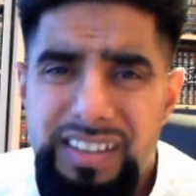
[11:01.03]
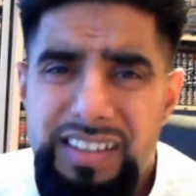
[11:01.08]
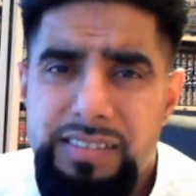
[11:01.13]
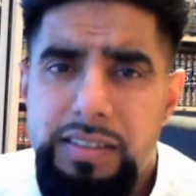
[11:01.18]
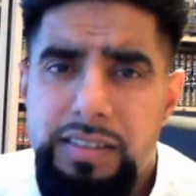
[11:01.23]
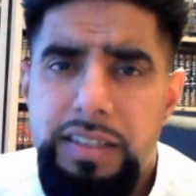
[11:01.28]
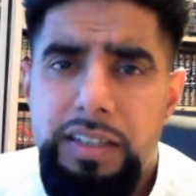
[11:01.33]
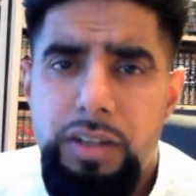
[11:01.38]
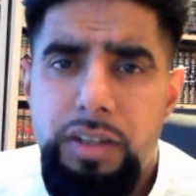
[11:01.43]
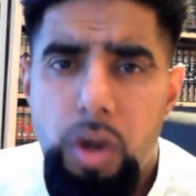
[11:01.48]

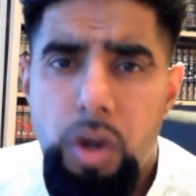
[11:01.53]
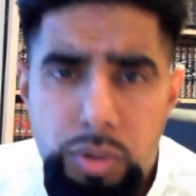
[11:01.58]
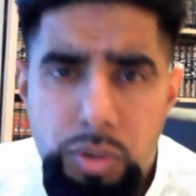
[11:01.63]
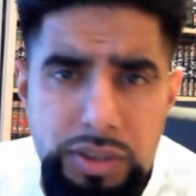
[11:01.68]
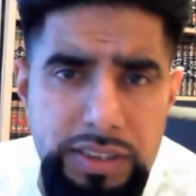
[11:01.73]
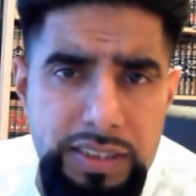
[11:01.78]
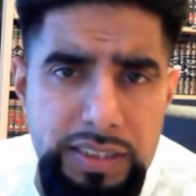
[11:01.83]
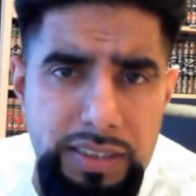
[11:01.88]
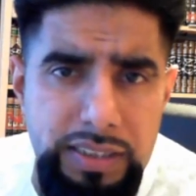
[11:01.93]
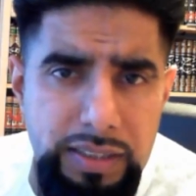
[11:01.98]
as a
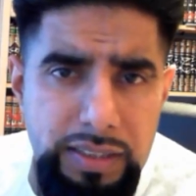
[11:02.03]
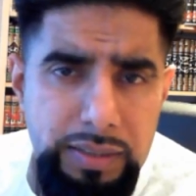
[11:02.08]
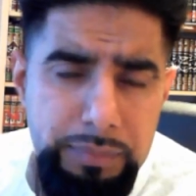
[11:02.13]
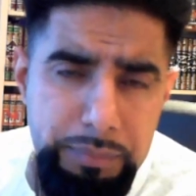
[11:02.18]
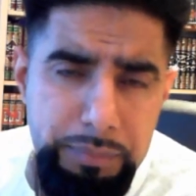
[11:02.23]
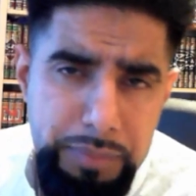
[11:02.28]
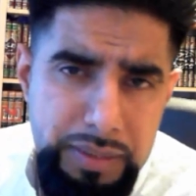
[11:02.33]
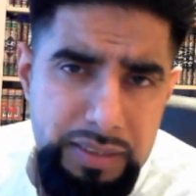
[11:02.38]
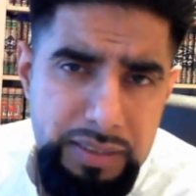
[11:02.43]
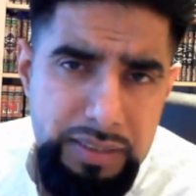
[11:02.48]
goatee
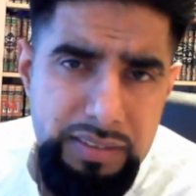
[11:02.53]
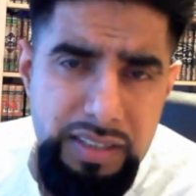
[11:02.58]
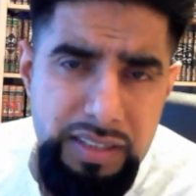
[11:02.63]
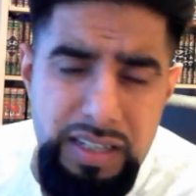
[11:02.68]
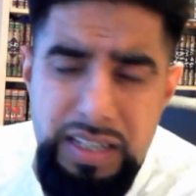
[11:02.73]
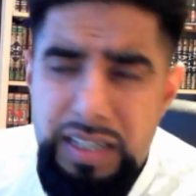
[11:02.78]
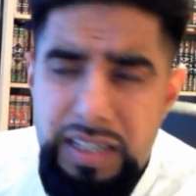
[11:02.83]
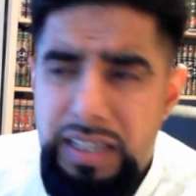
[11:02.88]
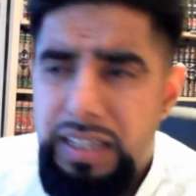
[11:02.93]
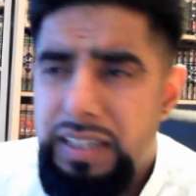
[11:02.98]
beard.
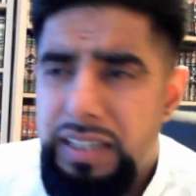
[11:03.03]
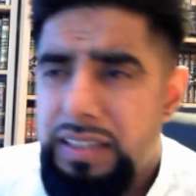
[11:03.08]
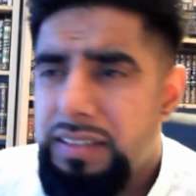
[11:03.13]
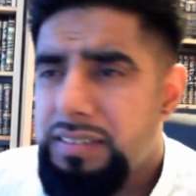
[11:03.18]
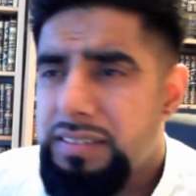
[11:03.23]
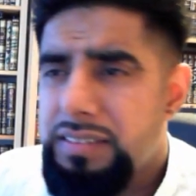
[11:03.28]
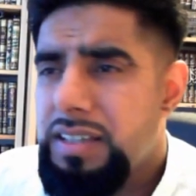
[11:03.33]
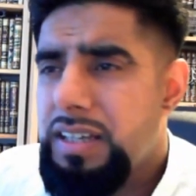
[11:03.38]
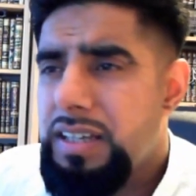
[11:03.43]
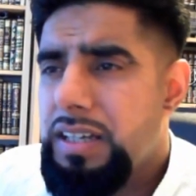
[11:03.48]
It
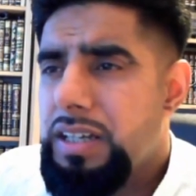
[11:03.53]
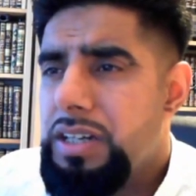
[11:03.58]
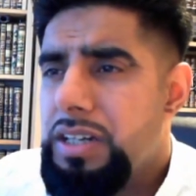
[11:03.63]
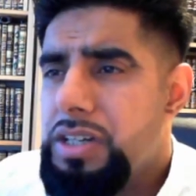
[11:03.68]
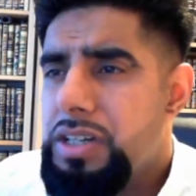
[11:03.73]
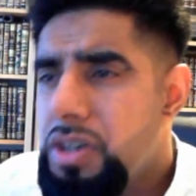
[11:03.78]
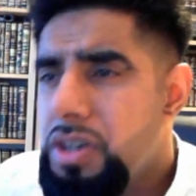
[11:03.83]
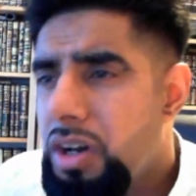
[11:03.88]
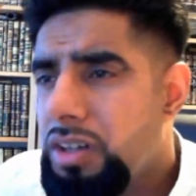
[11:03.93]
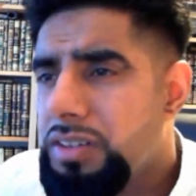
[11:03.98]
is
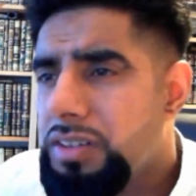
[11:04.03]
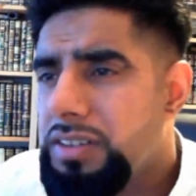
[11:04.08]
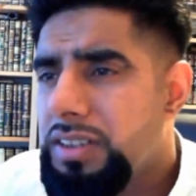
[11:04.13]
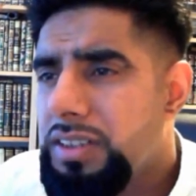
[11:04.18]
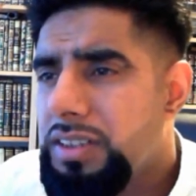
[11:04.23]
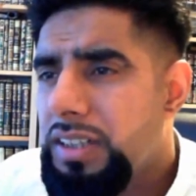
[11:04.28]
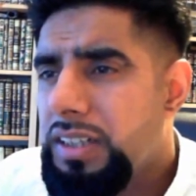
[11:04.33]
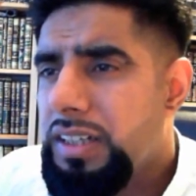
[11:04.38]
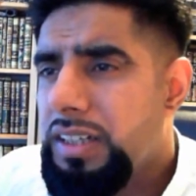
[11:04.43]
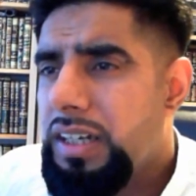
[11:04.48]
not